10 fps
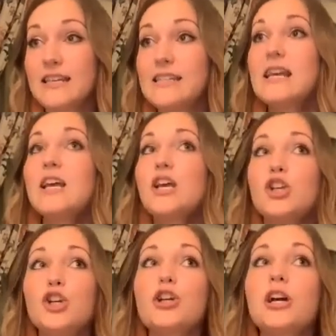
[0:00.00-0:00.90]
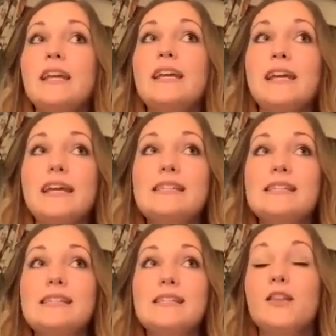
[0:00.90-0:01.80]
Is you're going to
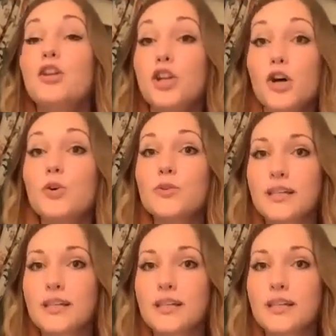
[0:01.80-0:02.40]
get the no's.